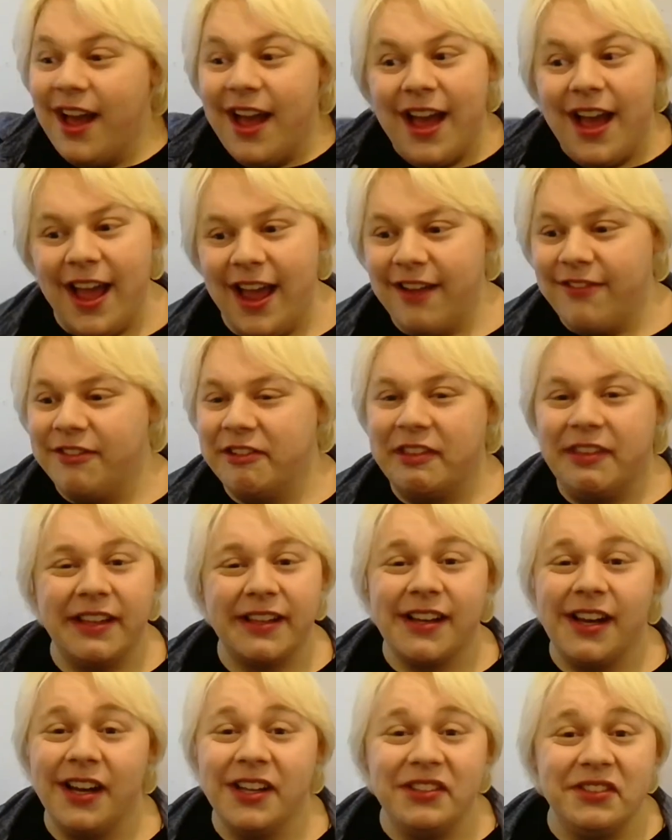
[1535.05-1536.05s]
everything
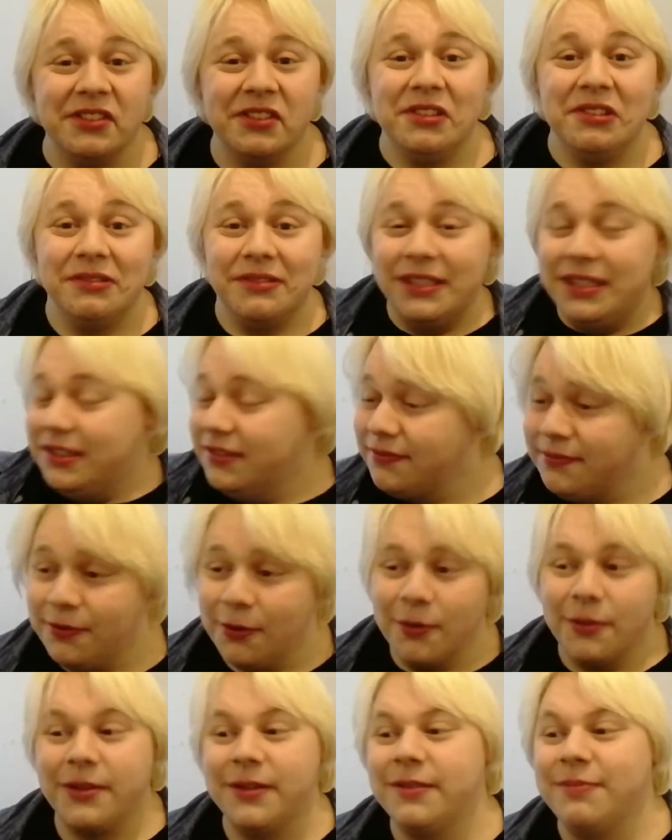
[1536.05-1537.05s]
I do is
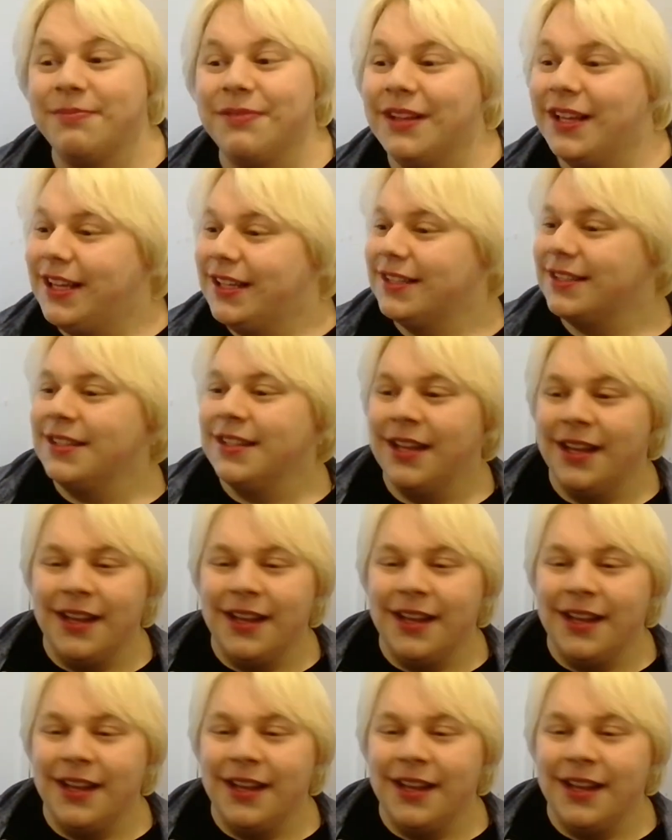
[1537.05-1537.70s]
for this place.